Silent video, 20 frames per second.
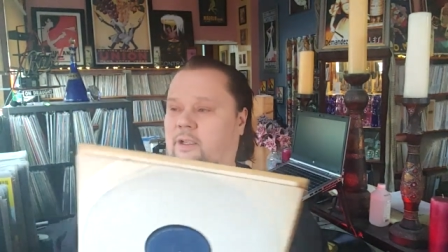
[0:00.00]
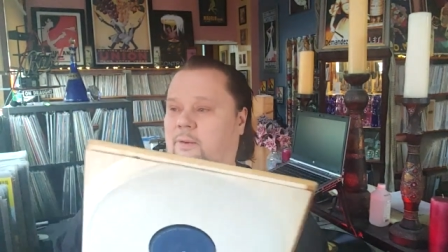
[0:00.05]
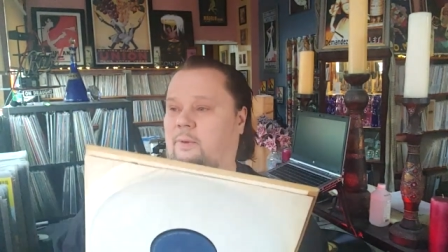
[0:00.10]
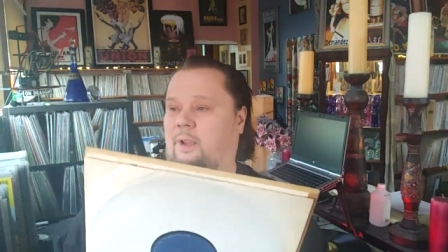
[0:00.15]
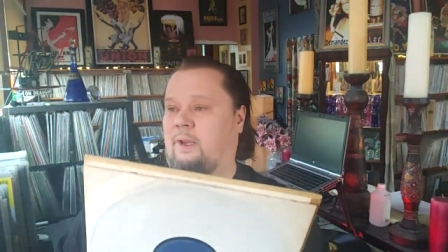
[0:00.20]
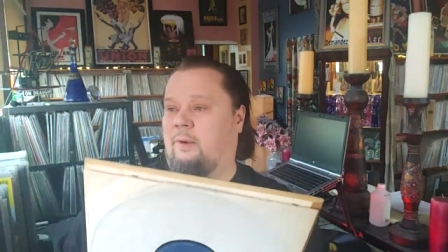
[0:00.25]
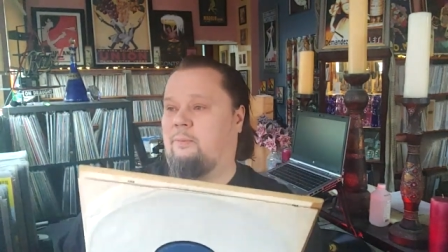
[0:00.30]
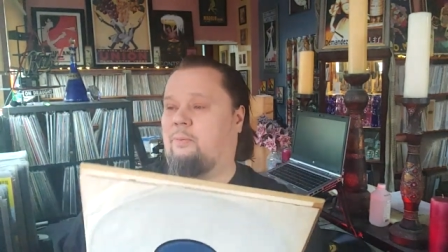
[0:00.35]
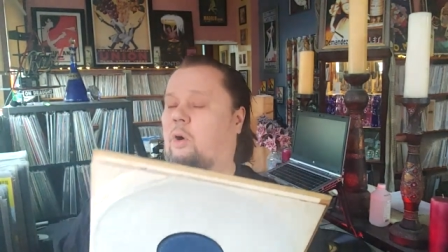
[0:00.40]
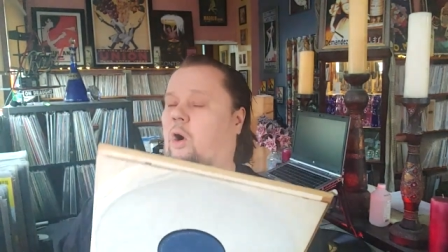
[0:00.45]

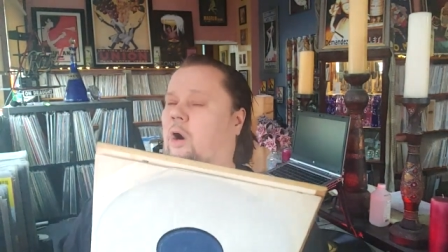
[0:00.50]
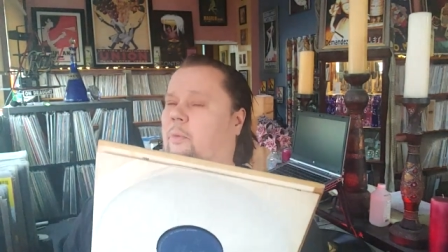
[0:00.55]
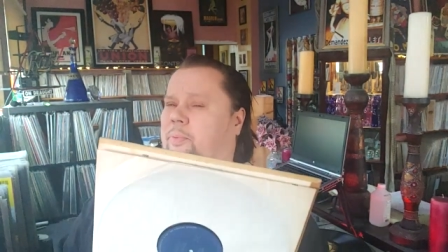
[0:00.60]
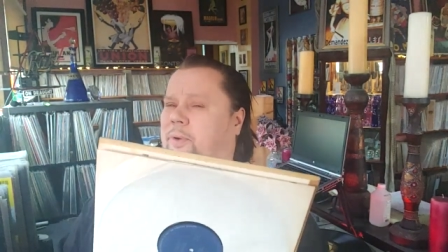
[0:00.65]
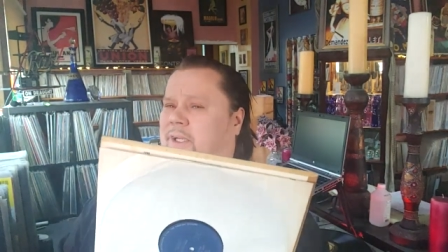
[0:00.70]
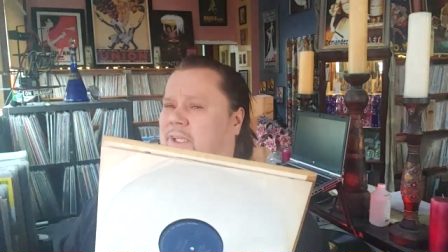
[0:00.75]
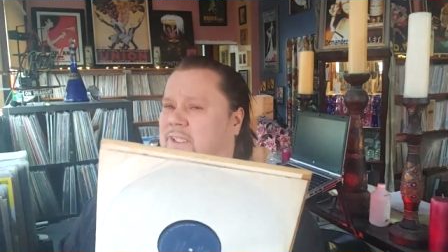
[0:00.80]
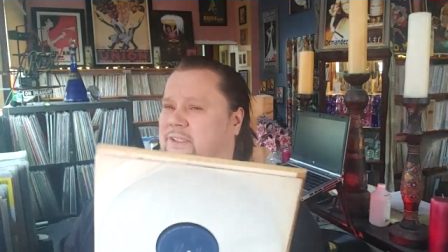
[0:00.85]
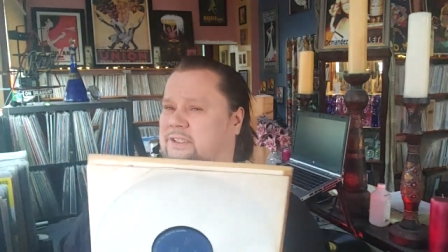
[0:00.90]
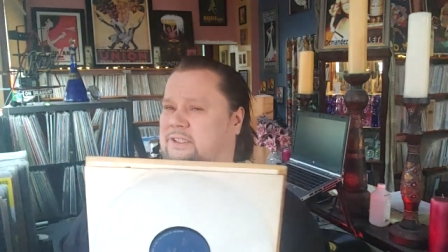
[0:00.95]
in part
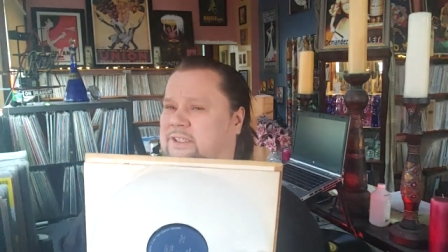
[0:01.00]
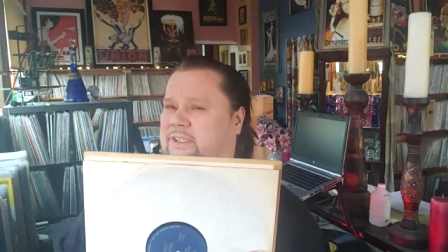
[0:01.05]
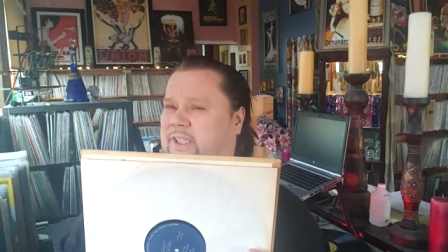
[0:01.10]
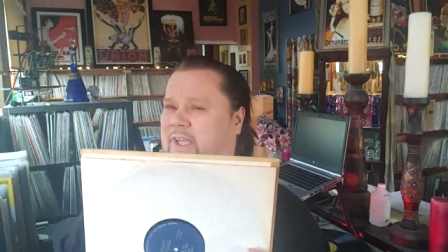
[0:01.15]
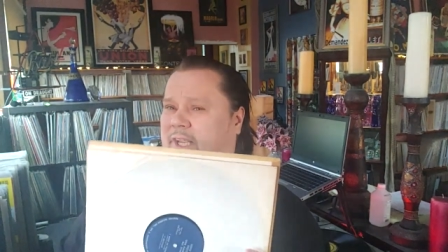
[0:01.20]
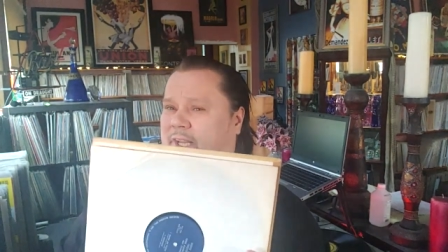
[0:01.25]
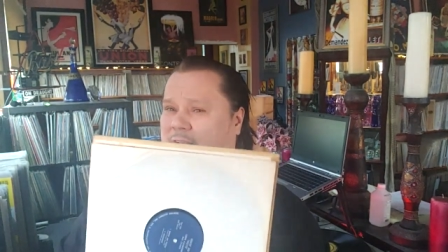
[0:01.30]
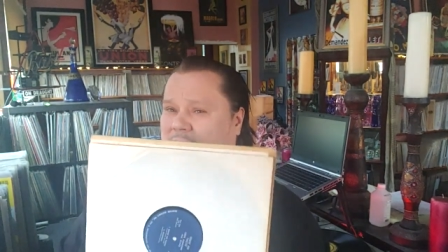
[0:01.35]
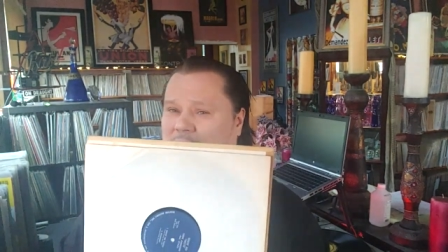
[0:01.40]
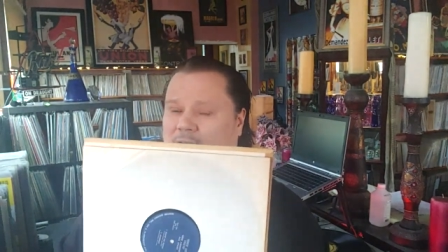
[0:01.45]
because
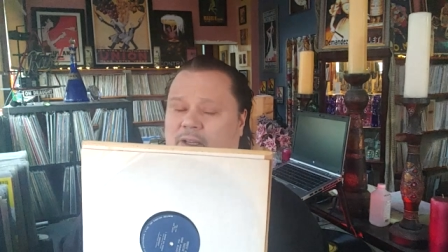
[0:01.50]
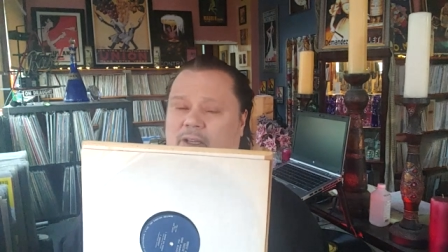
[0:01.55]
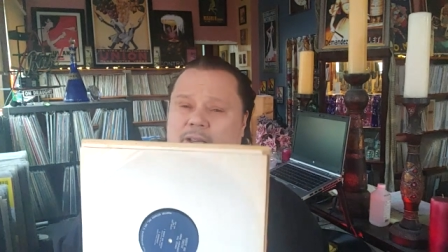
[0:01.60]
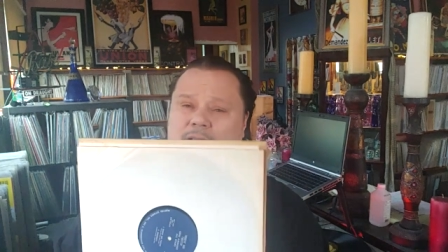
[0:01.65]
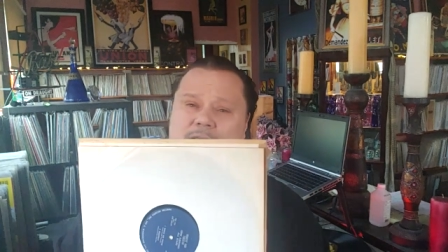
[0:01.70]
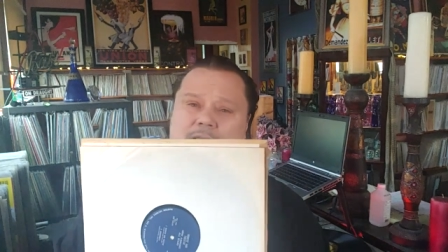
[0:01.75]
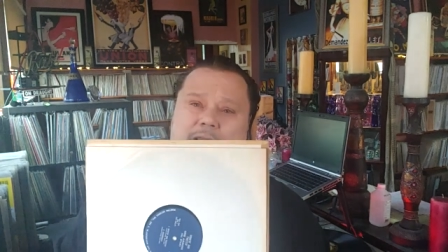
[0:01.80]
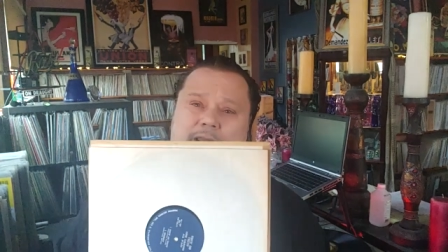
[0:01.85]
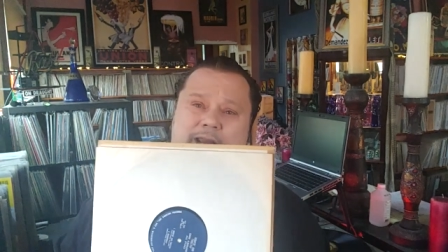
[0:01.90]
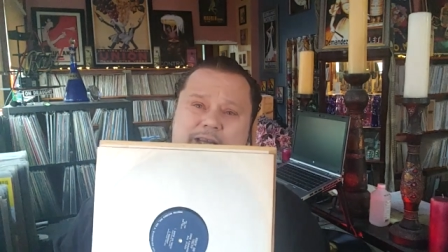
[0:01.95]
Stitt
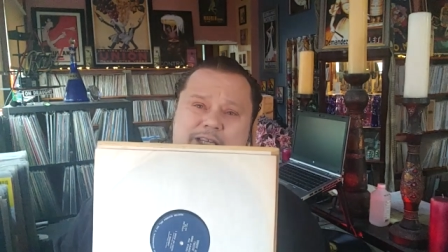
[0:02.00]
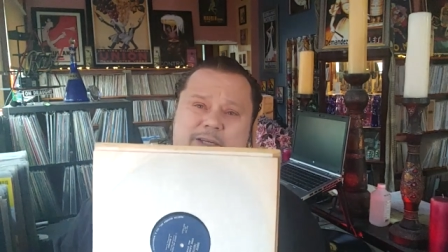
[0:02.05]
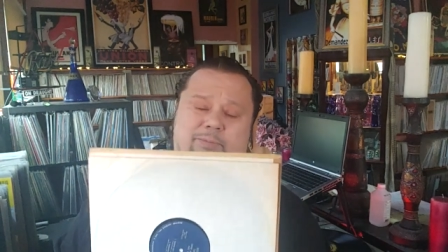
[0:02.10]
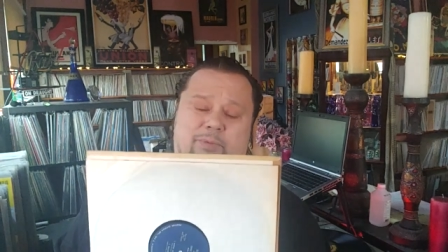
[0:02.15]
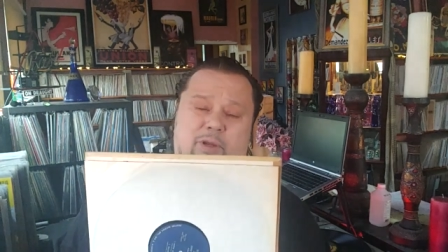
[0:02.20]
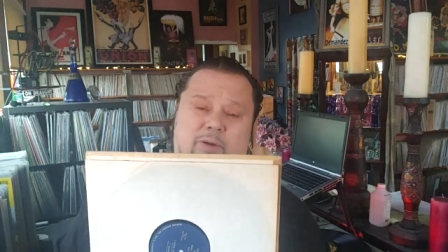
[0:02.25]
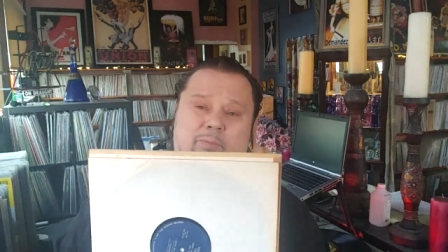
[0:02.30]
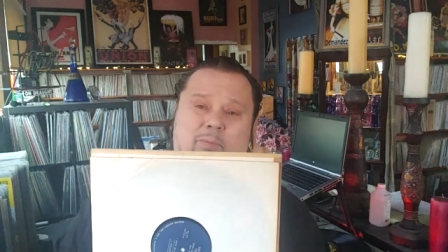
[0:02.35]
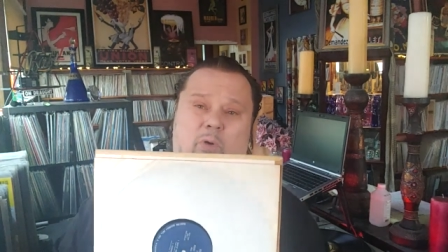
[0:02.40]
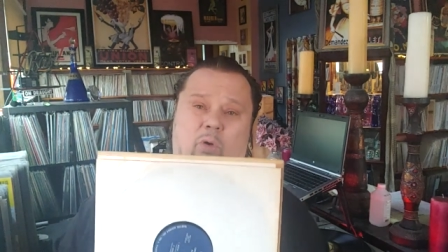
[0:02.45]
is a
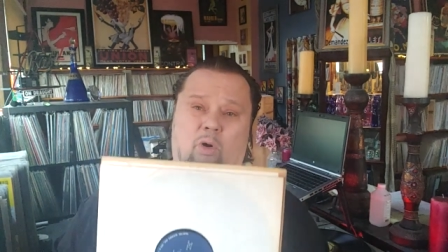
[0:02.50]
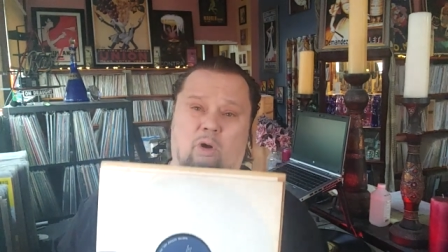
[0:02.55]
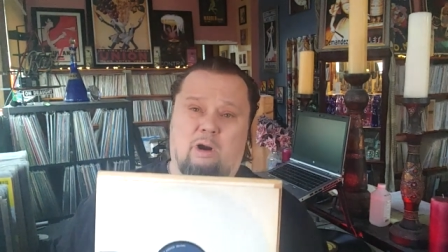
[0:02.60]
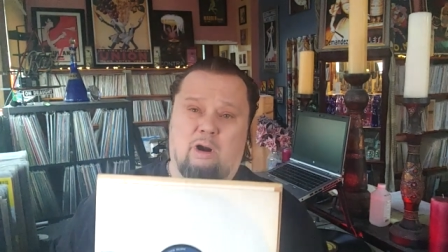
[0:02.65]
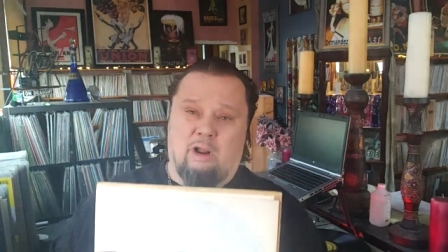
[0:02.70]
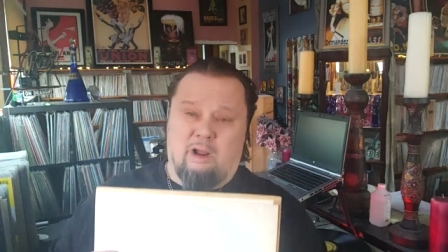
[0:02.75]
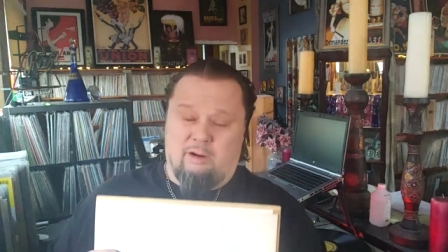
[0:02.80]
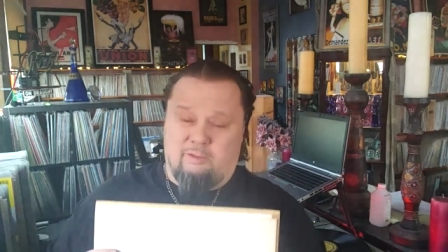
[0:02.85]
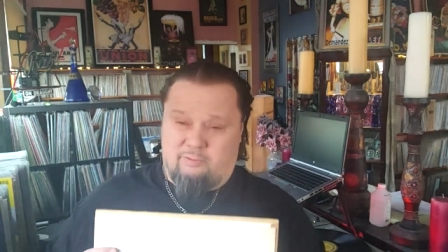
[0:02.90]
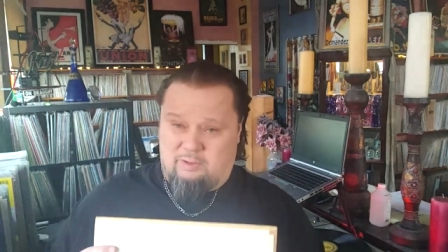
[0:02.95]
bit more
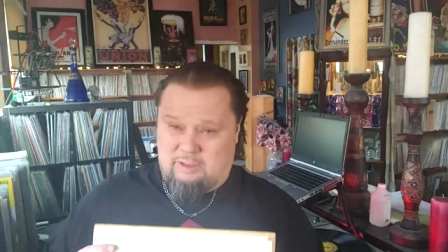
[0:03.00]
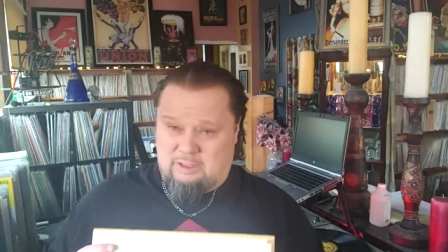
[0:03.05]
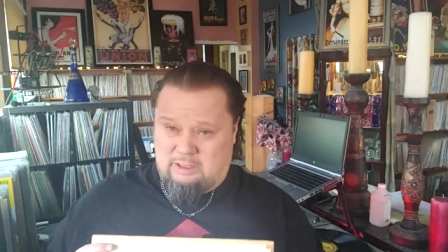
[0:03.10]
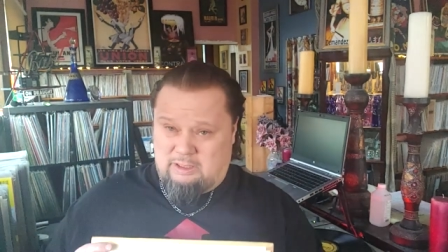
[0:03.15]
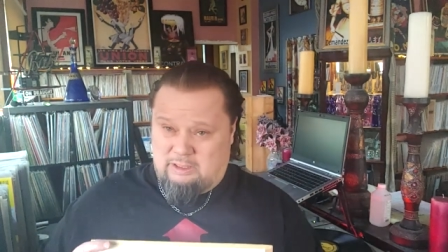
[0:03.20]
of